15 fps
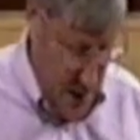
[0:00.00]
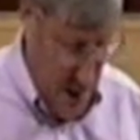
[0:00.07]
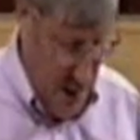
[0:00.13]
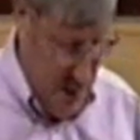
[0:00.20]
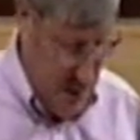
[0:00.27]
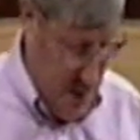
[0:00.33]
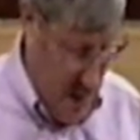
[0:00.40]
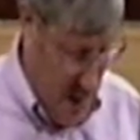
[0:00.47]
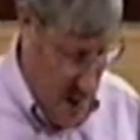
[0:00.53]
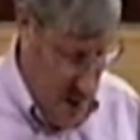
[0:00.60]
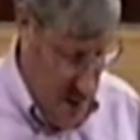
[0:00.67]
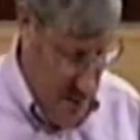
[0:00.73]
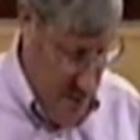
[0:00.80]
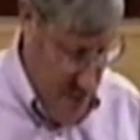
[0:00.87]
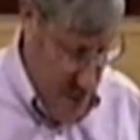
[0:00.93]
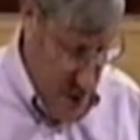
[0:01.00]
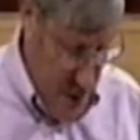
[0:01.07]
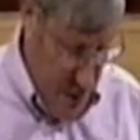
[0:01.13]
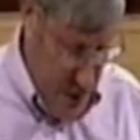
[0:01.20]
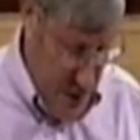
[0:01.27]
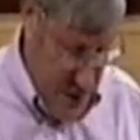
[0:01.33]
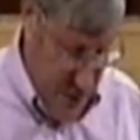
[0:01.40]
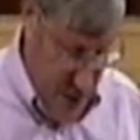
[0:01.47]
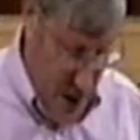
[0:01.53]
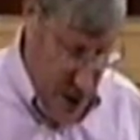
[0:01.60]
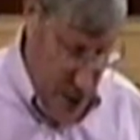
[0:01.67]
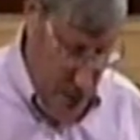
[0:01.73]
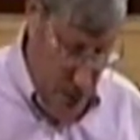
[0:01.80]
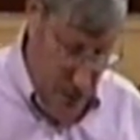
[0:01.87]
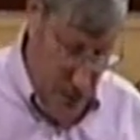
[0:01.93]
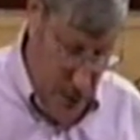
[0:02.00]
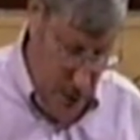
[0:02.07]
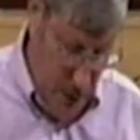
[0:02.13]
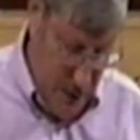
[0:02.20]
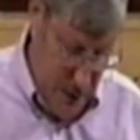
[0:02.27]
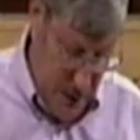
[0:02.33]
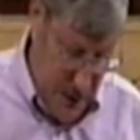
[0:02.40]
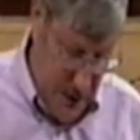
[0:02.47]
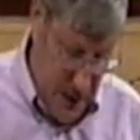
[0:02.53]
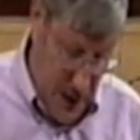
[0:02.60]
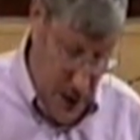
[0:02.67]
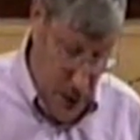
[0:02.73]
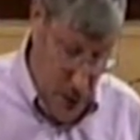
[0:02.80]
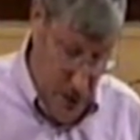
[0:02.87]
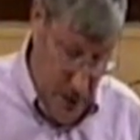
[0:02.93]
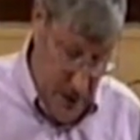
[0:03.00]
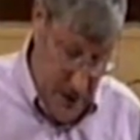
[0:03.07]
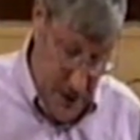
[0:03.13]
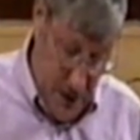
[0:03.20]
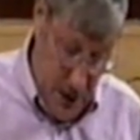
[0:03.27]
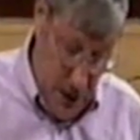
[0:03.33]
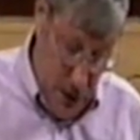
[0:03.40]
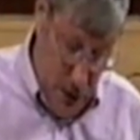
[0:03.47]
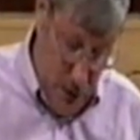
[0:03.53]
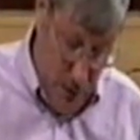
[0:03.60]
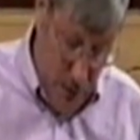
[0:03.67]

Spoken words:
his head. But his father refused and said, I know, my son, I know.